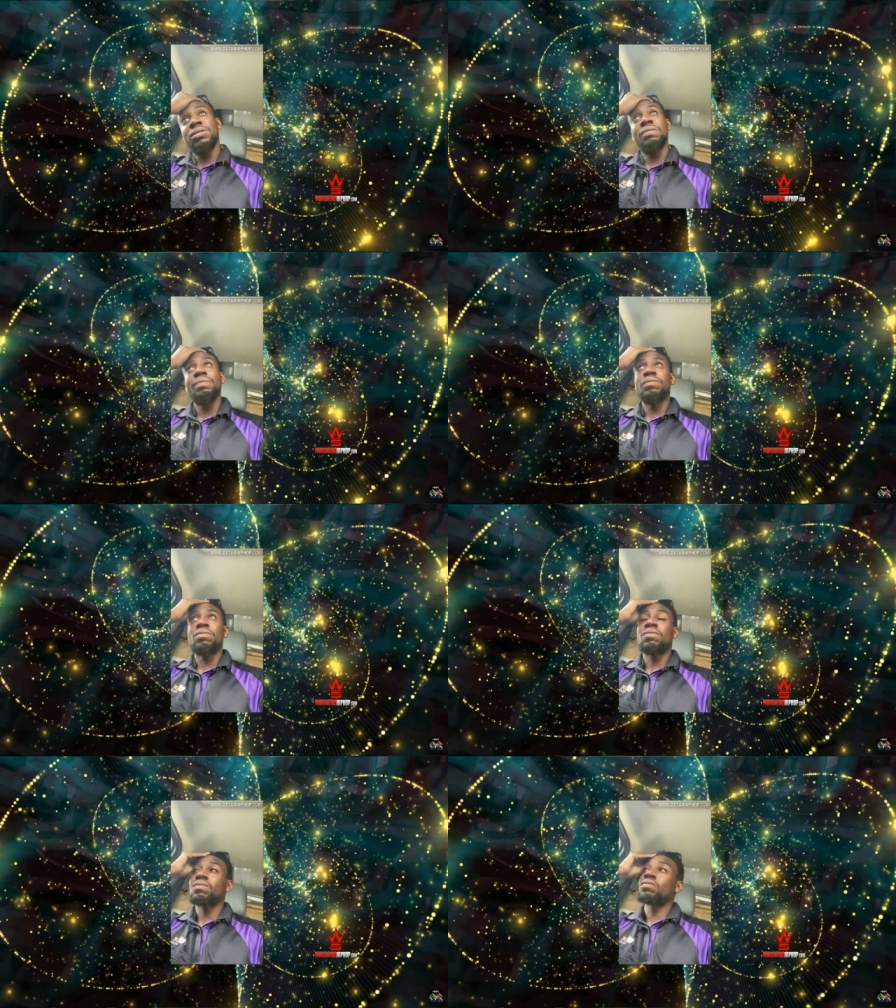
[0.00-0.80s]
everything
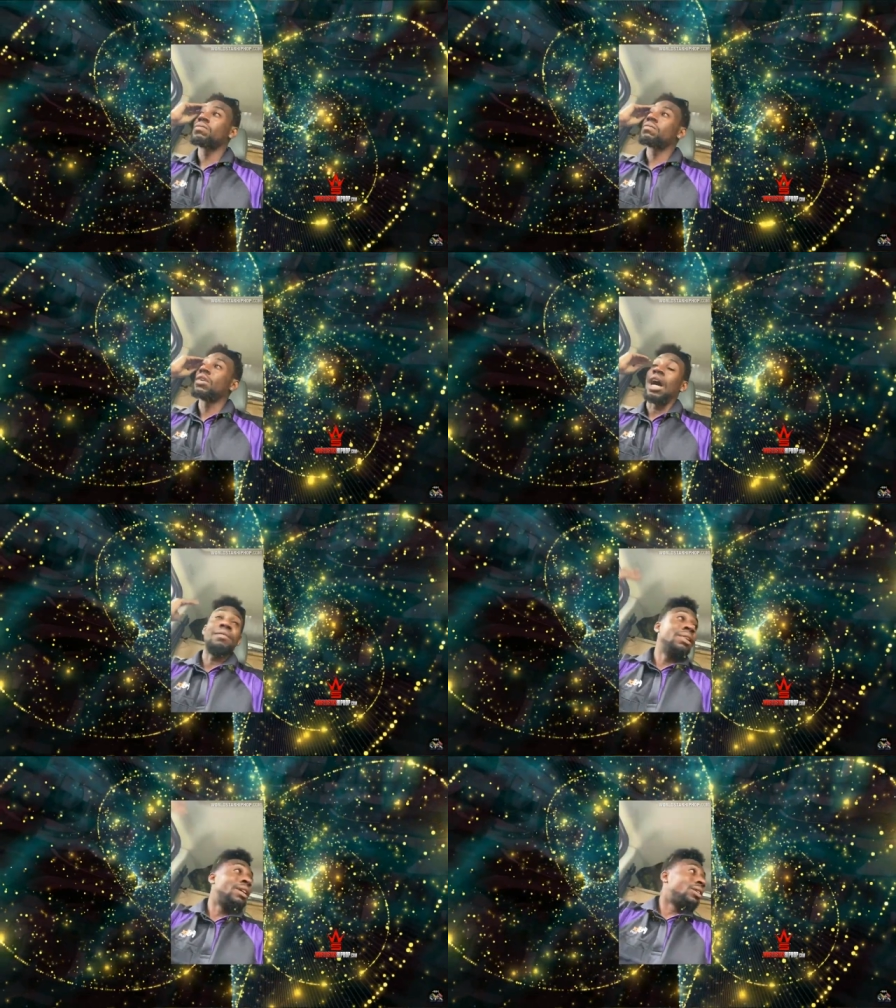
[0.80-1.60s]
like that,
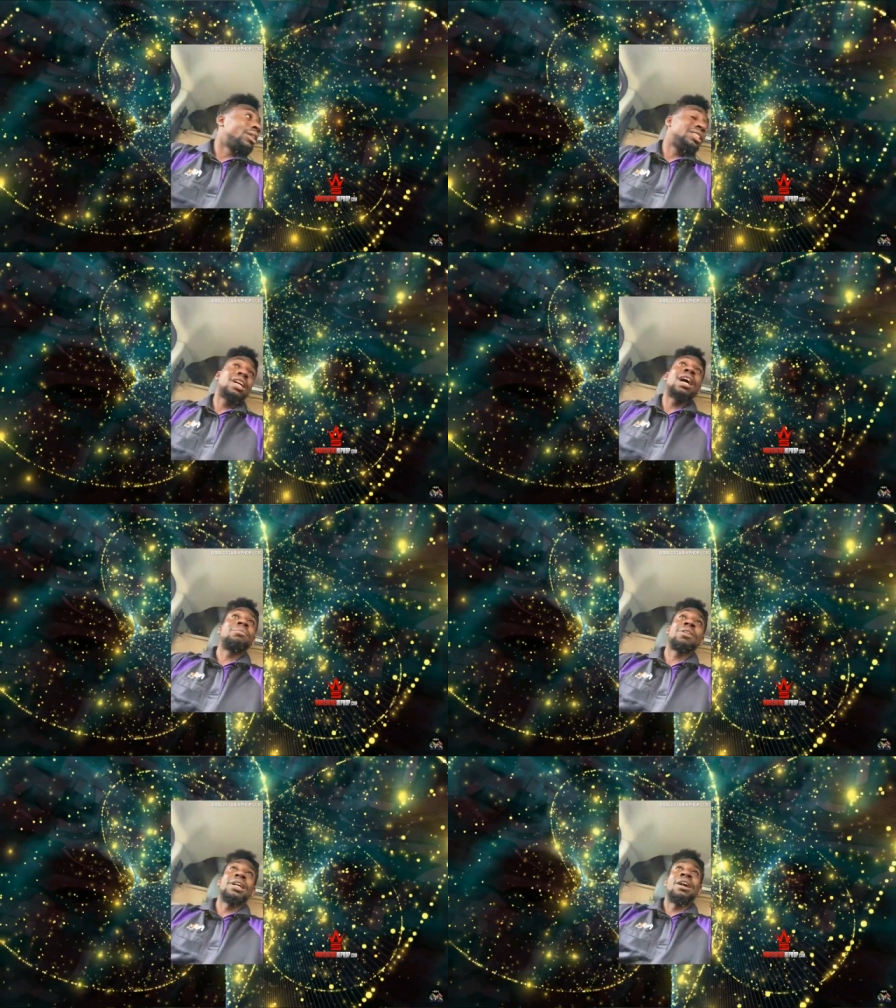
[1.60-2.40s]
and y'all making
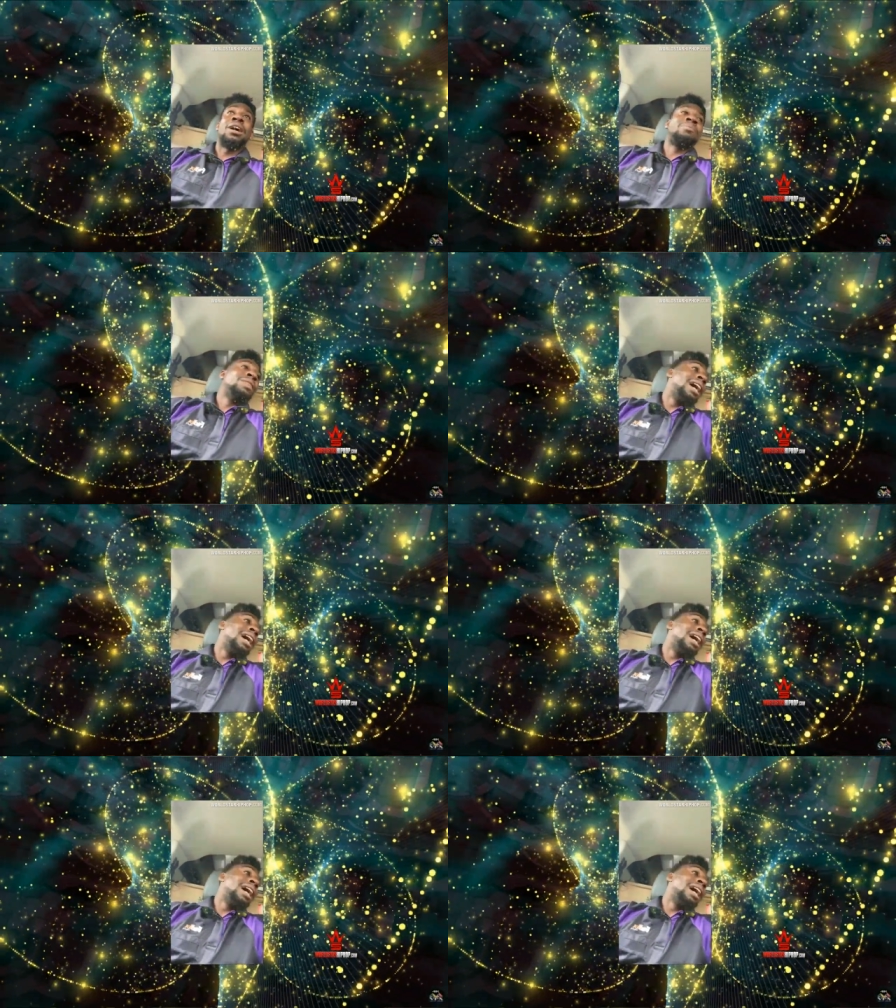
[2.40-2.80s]
fun of this man